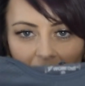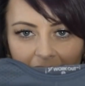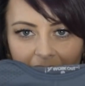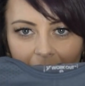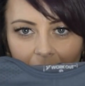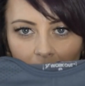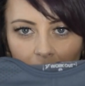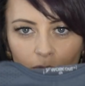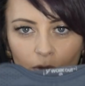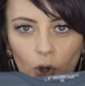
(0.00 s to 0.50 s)
this
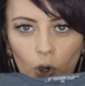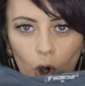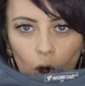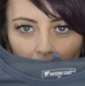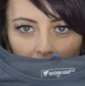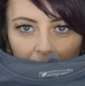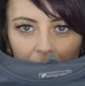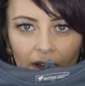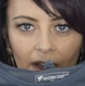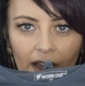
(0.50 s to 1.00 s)
little
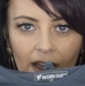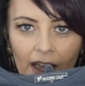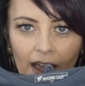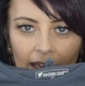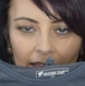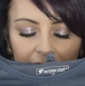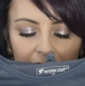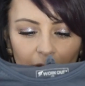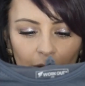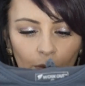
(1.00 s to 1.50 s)
top.
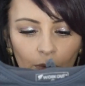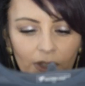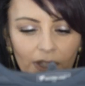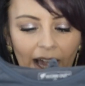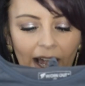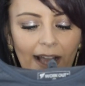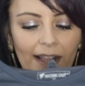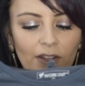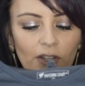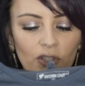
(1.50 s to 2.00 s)
They
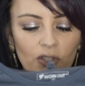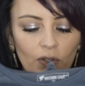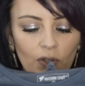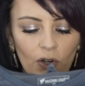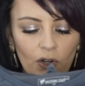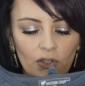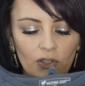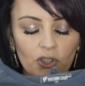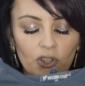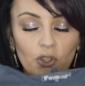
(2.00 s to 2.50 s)
only had the
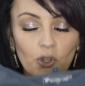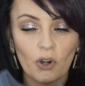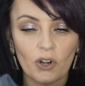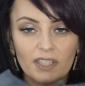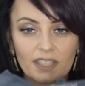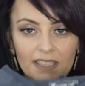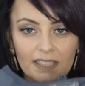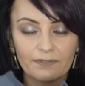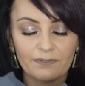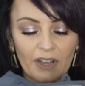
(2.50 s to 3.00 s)
short
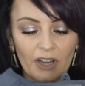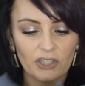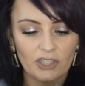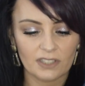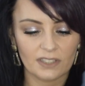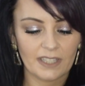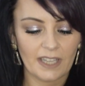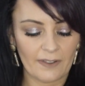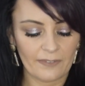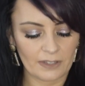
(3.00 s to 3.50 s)
sleeve
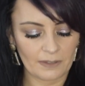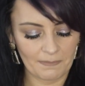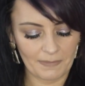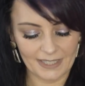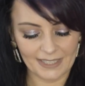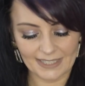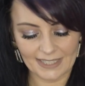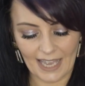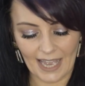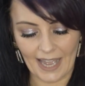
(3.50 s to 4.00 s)
version left at
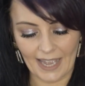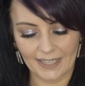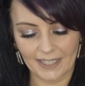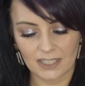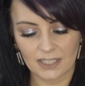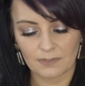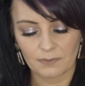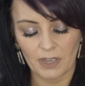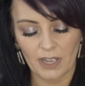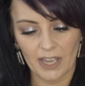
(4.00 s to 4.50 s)
my
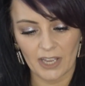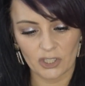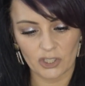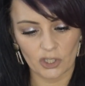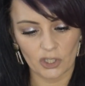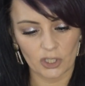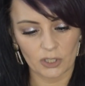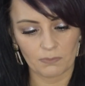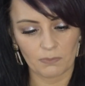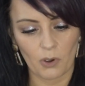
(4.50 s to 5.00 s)
size,
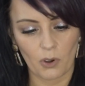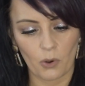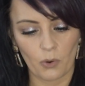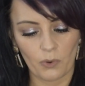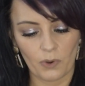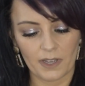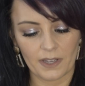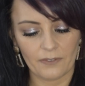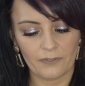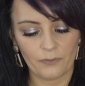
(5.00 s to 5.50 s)
extra
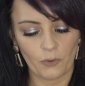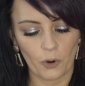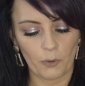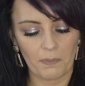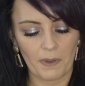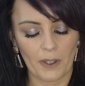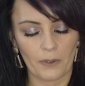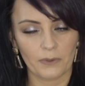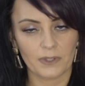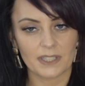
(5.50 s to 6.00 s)
small,
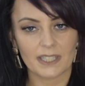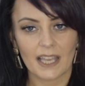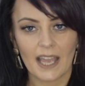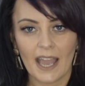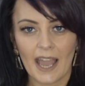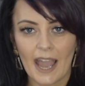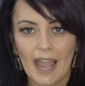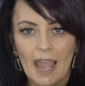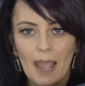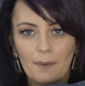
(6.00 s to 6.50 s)
£4.
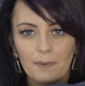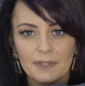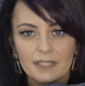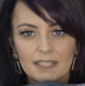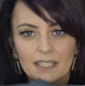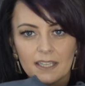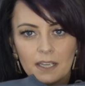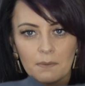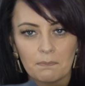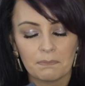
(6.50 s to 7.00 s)
I would
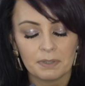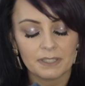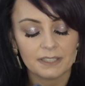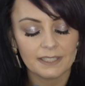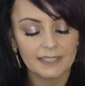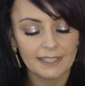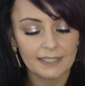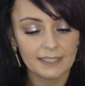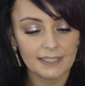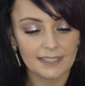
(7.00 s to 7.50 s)
say
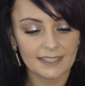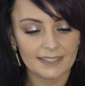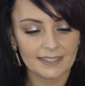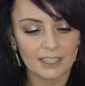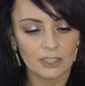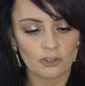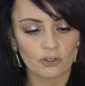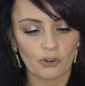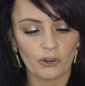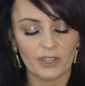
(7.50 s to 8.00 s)
completely
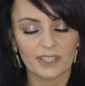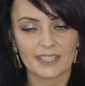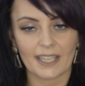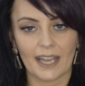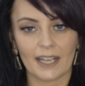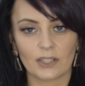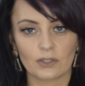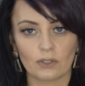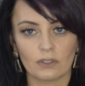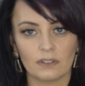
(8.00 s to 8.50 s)
stay true to
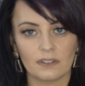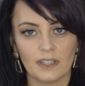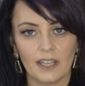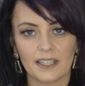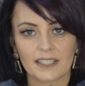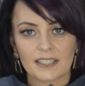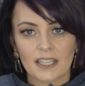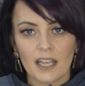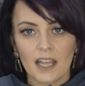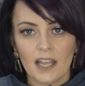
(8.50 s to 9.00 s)
size on
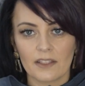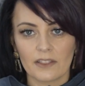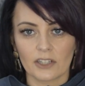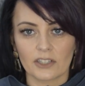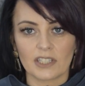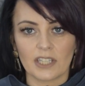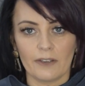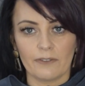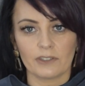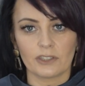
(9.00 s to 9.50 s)
this.
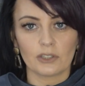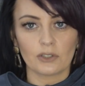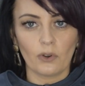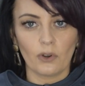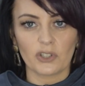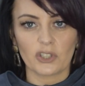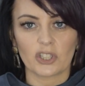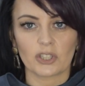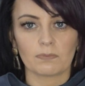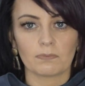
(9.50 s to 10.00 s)
They're definitely
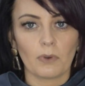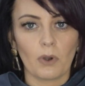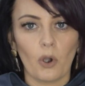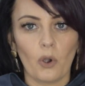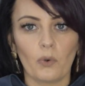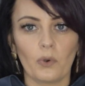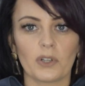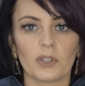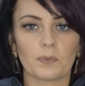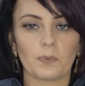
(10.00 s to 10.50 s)
not as
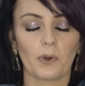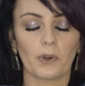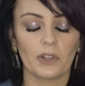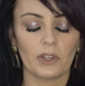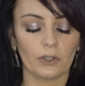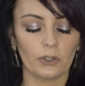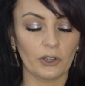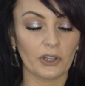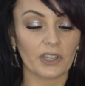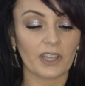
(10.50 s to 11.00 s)
small as what
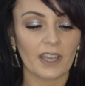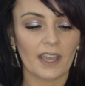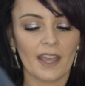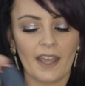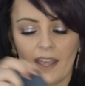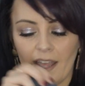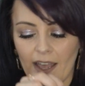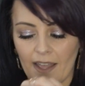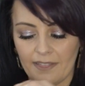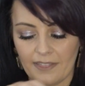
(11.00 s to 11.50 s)
they look,
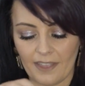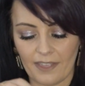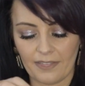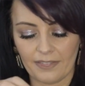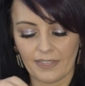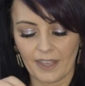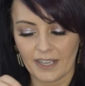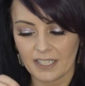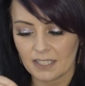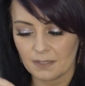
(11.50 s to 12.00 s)
and
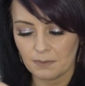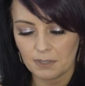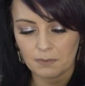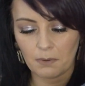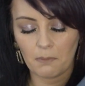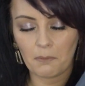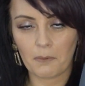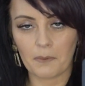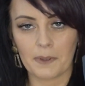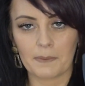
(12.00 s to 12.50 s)
this was
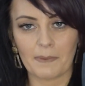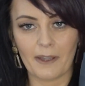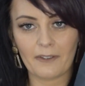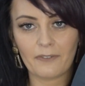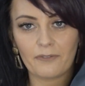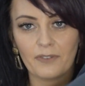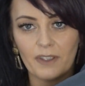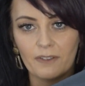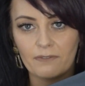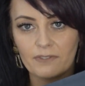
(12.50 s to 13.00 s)
probably my
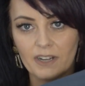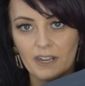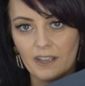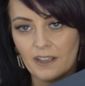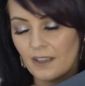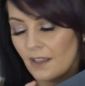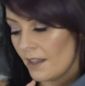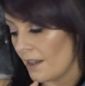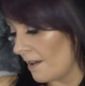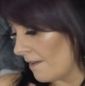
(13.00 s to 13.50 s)
favourite